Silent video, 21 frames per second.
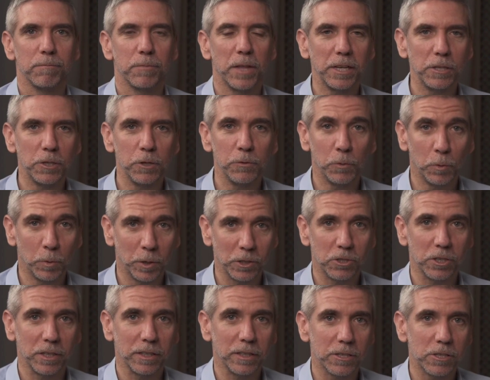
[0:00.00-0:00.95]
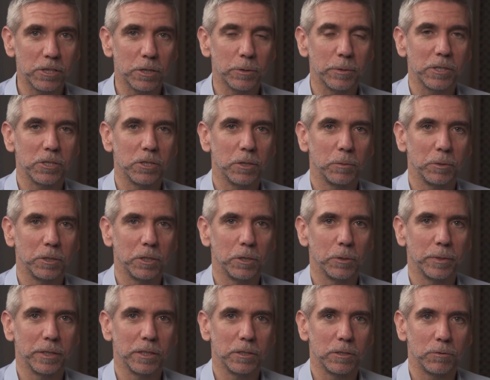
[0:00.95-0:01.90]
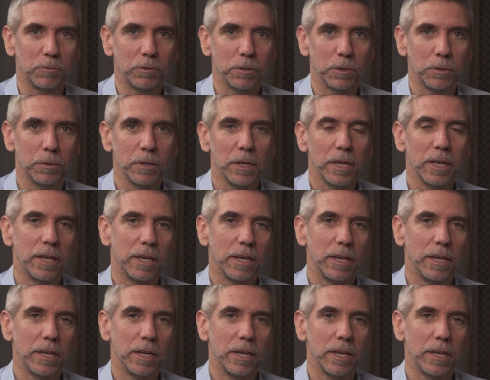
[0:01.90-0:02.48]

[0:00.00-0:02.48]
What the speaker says: Thank you for watching this OSW interview.